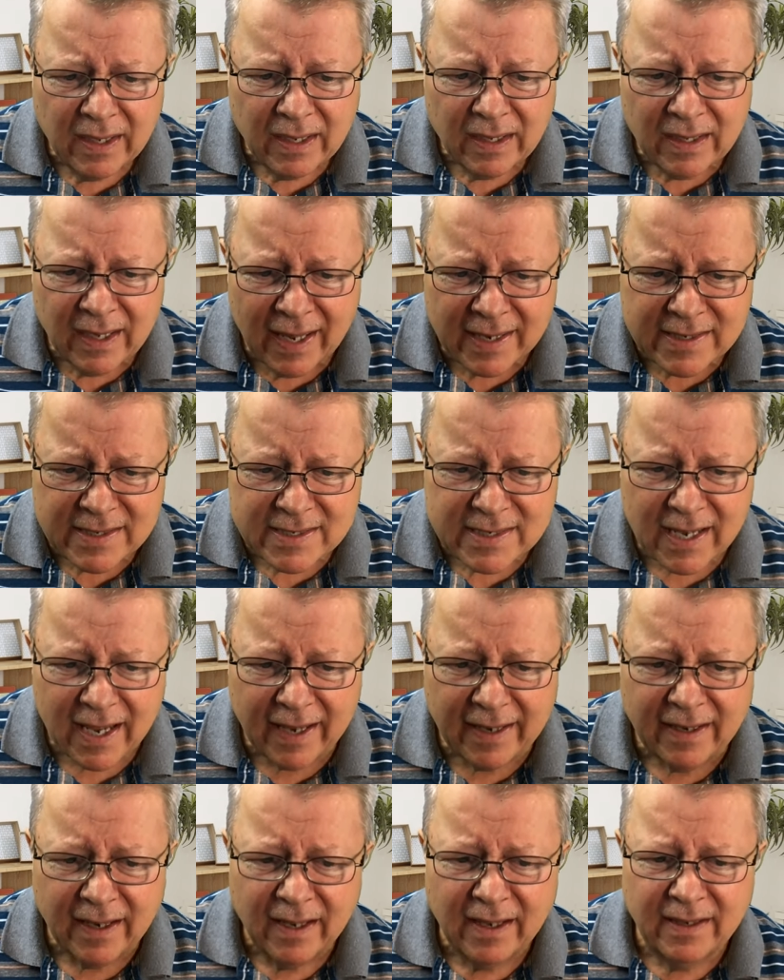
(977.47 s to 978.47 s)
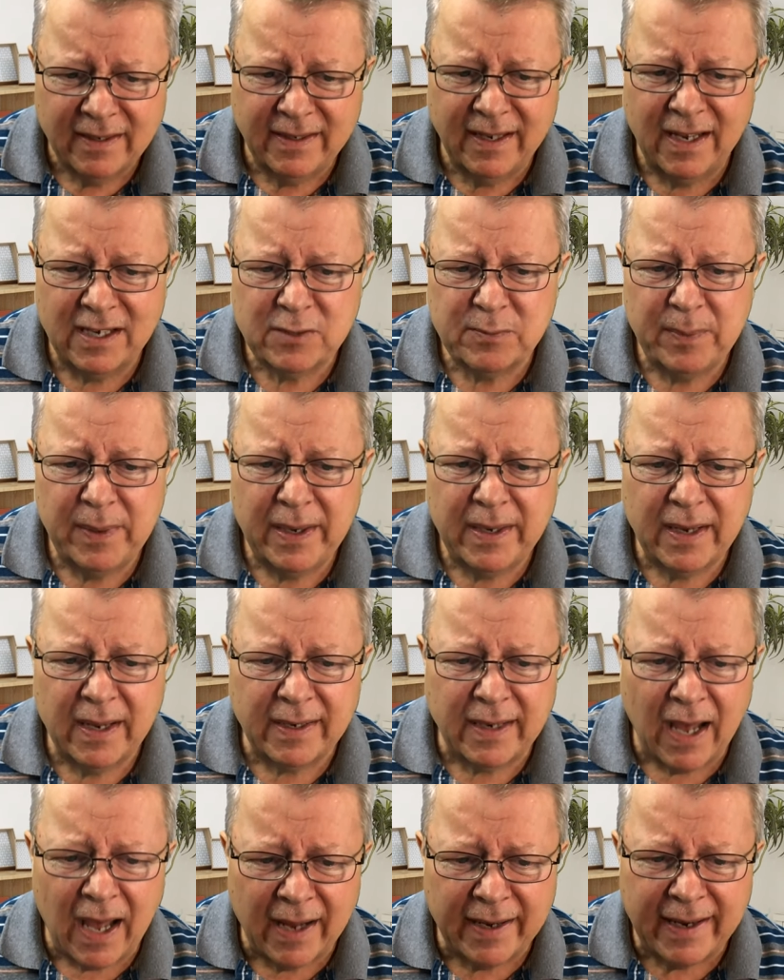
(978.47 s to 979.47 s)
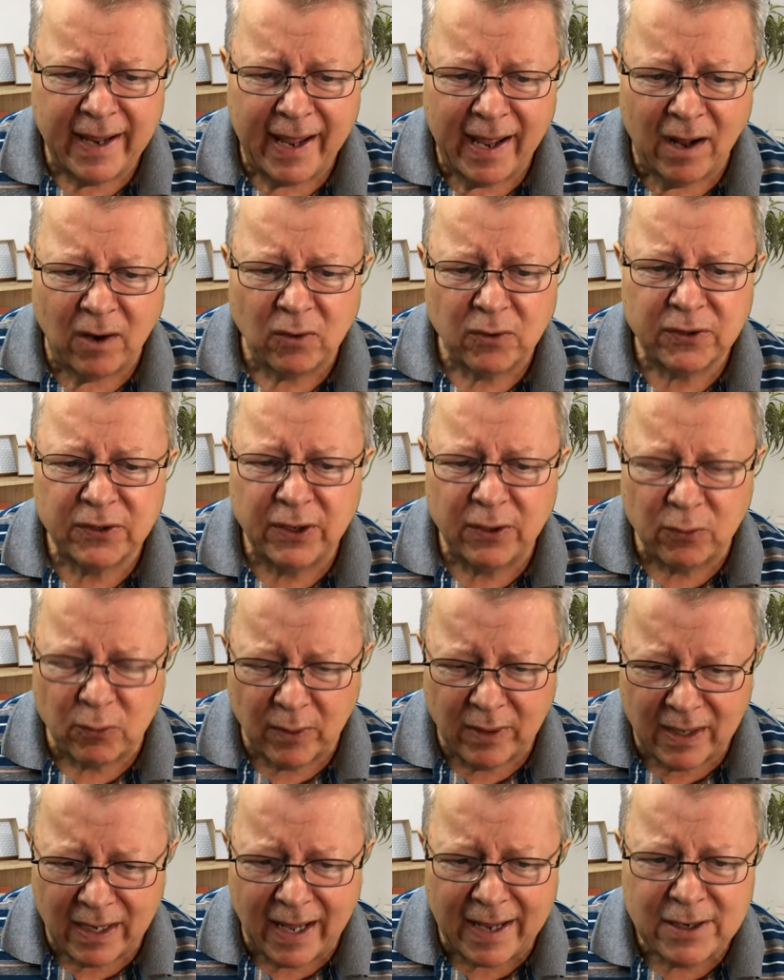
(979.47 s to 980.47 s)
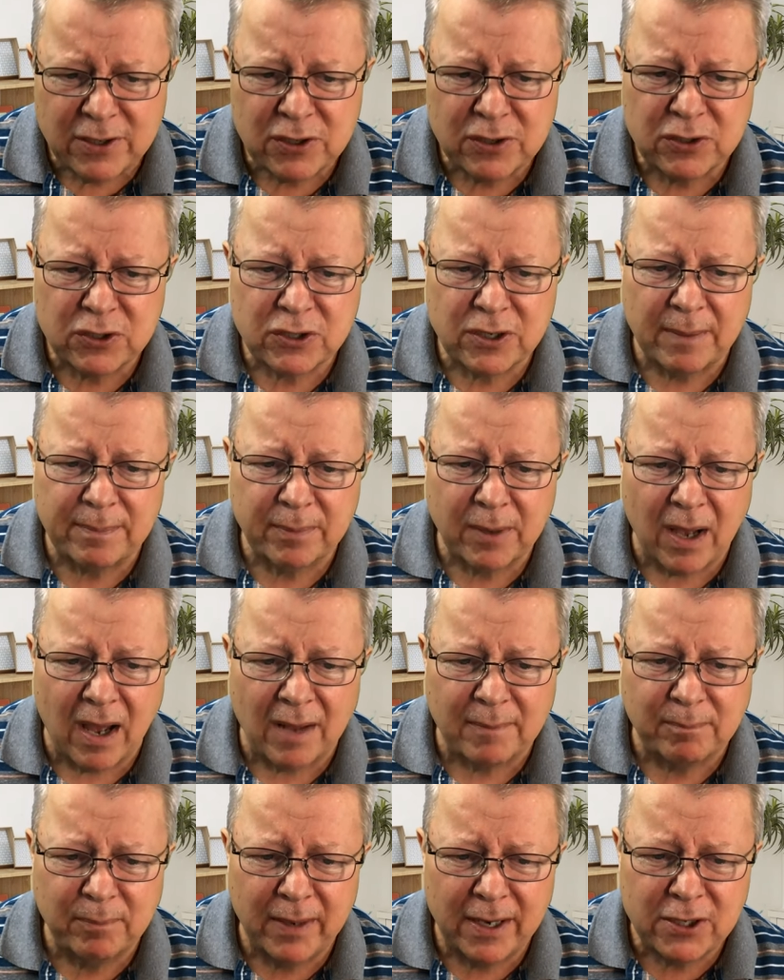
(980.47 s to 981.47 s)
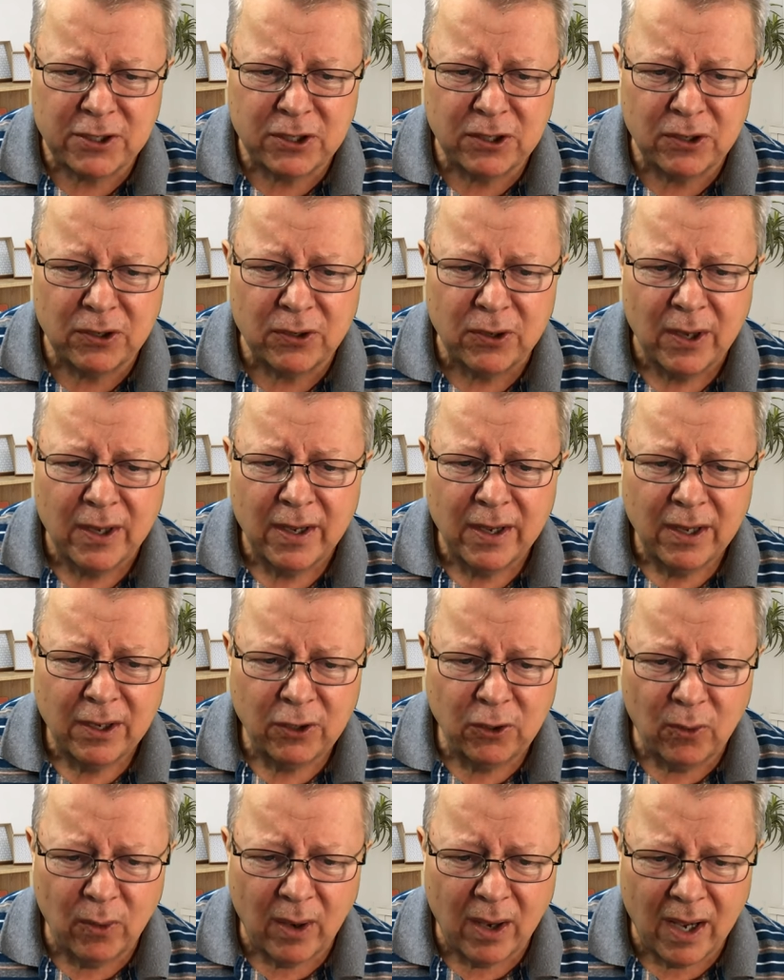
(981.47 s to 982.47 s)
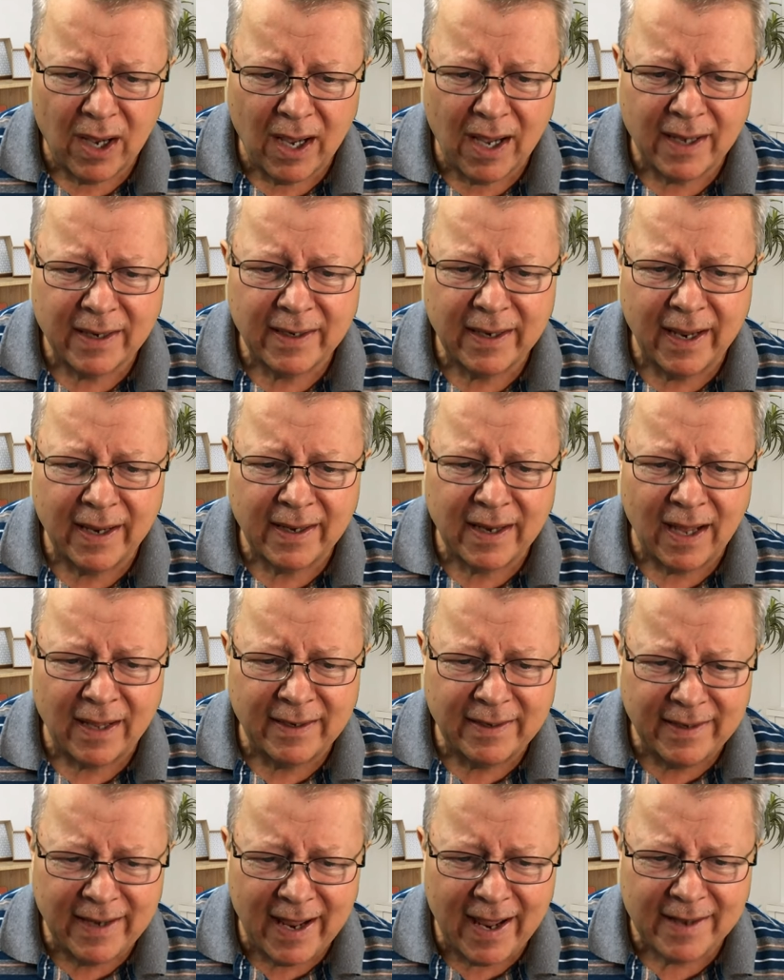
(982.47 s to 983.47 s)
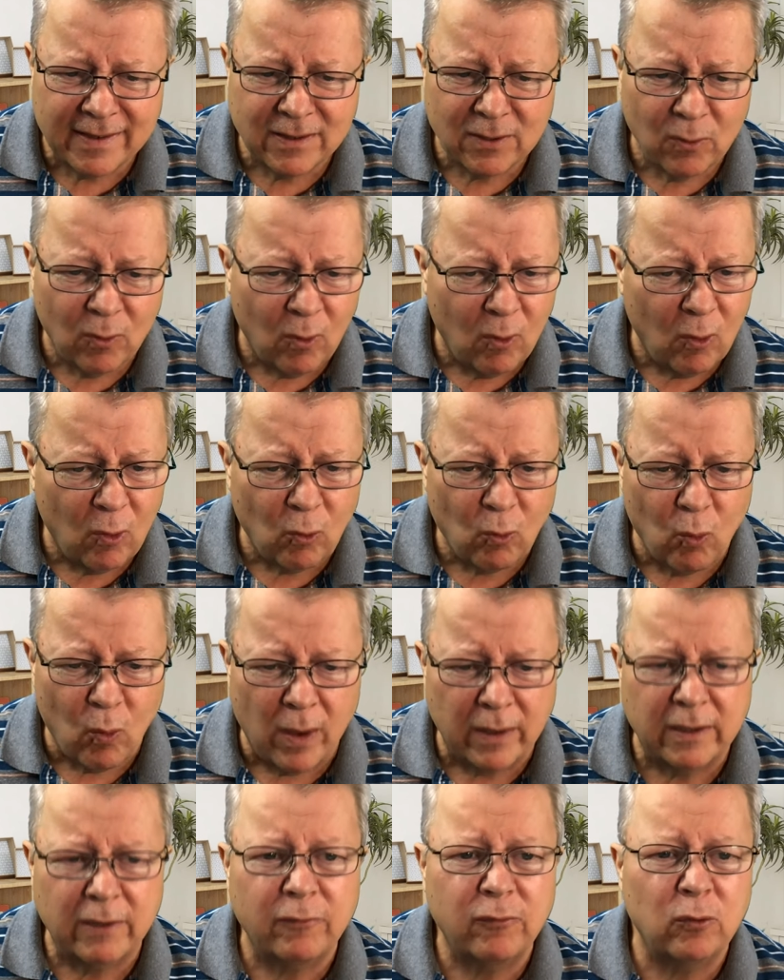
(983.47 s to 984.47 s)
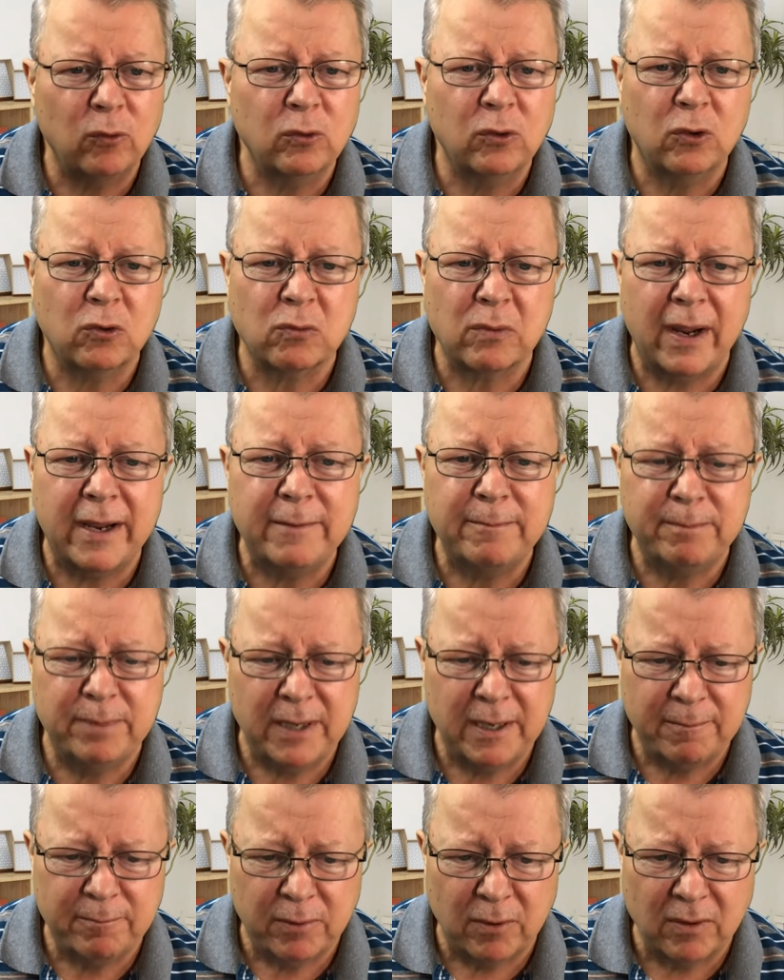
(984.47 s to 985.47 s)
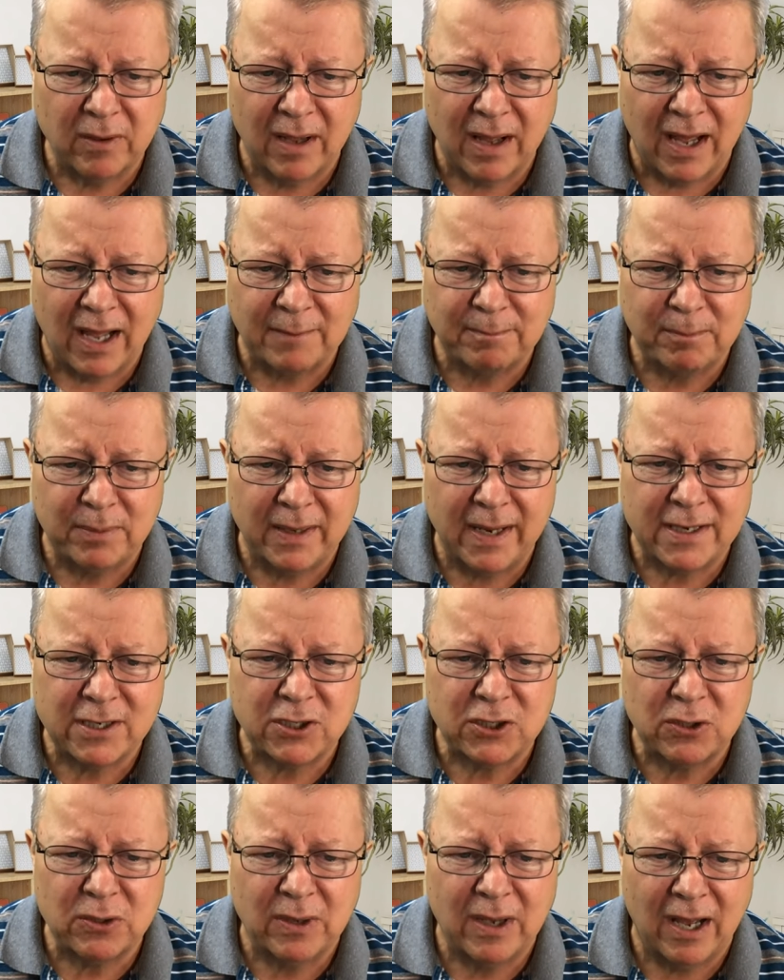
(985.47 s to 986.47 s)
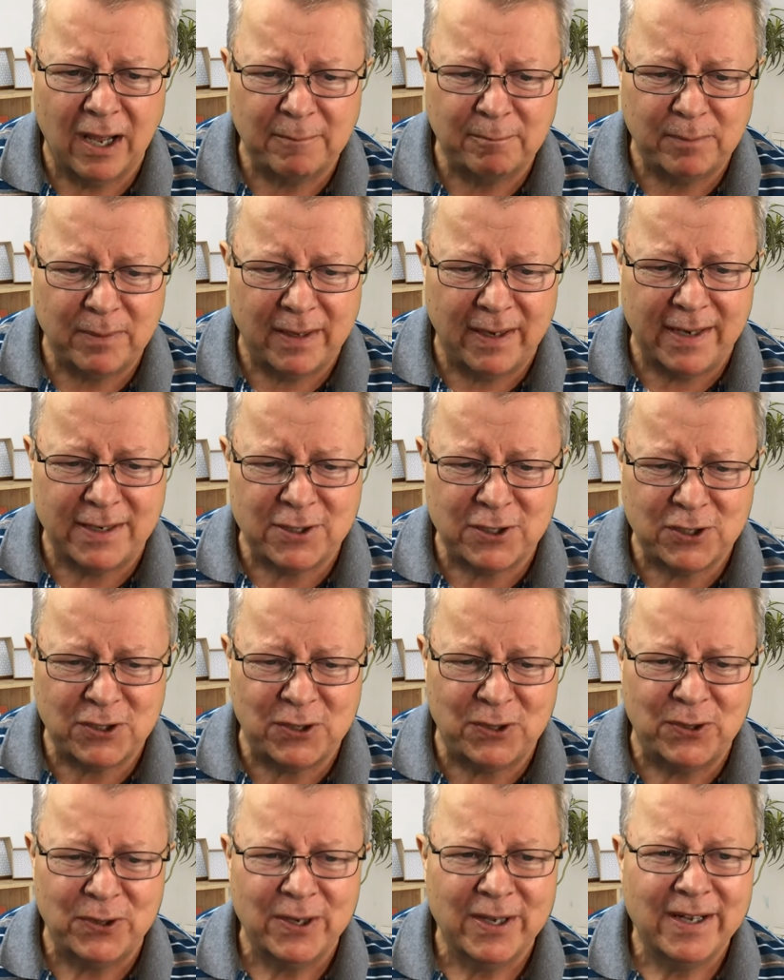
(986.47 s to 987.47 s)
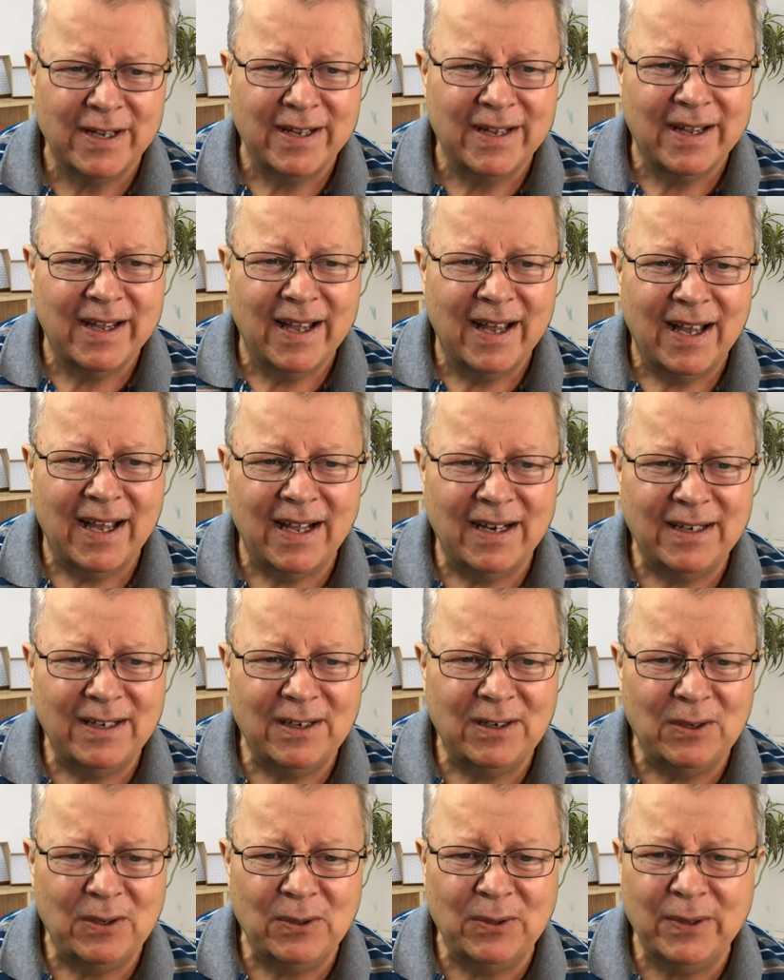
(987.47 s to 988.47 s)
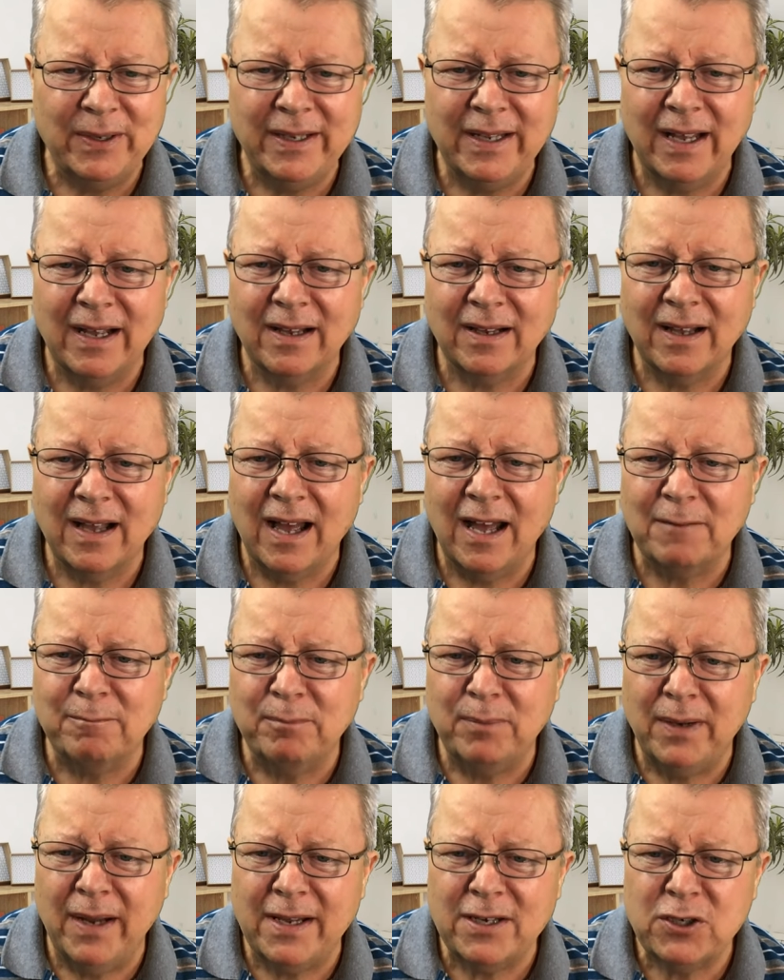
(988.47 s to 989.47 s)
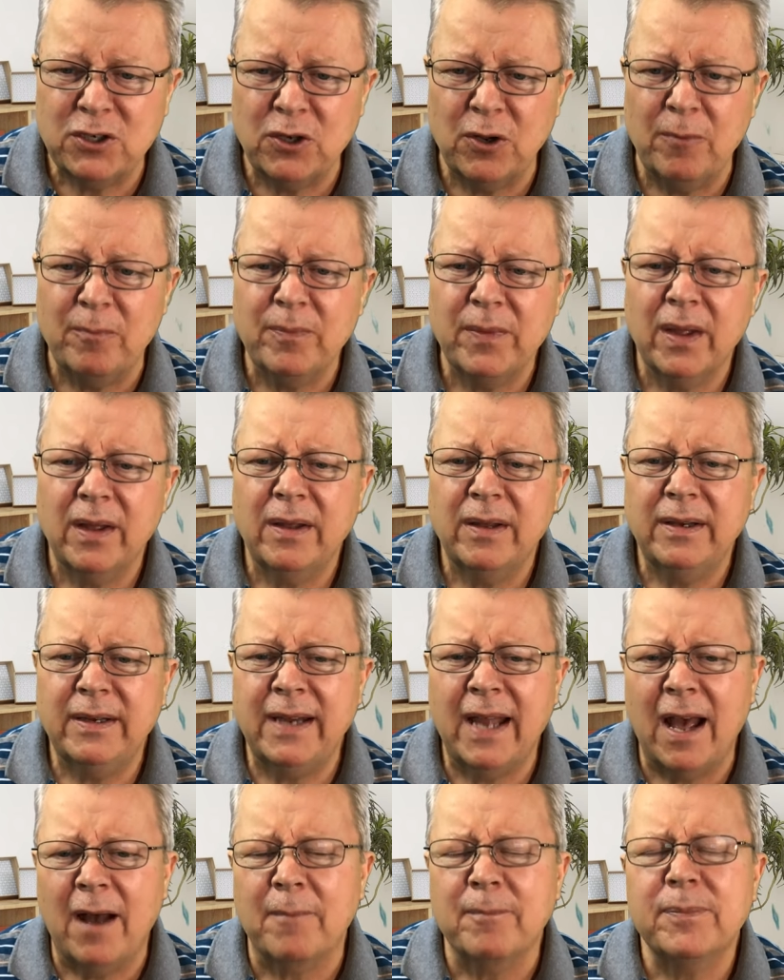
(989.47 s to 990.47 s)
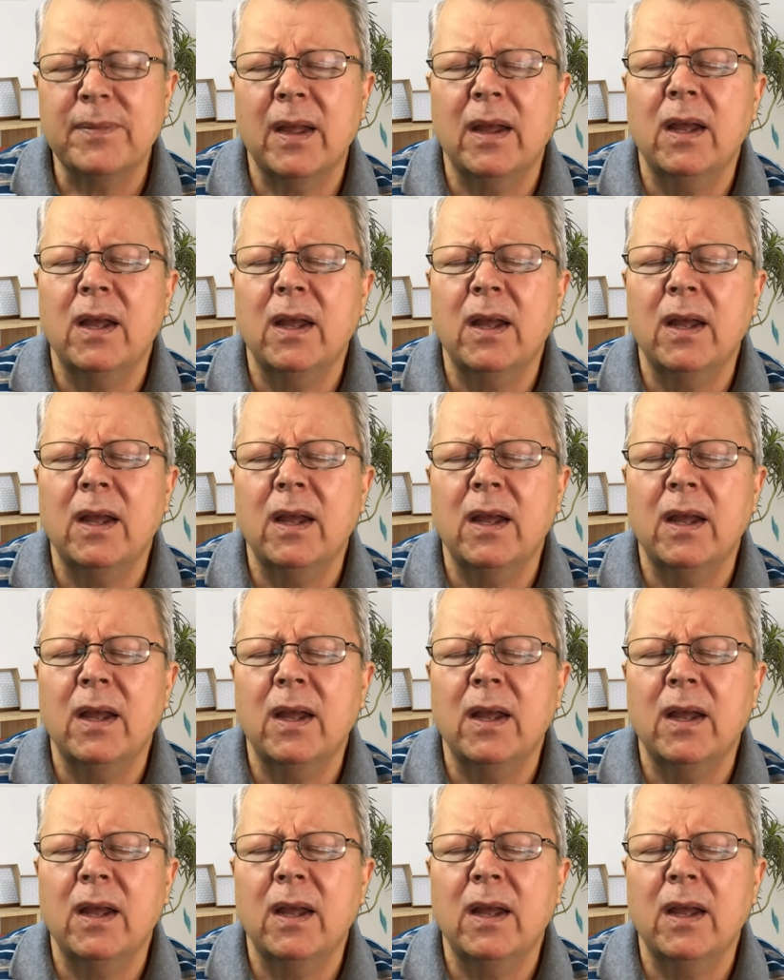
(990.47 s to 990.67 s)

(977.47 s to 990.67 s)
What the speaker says: let's say there's been an unhealthy relationship. God bless you, Johan and Annette, all wonderful, great people. God bless you. God bless you. Hallelujah. God bless you. Now,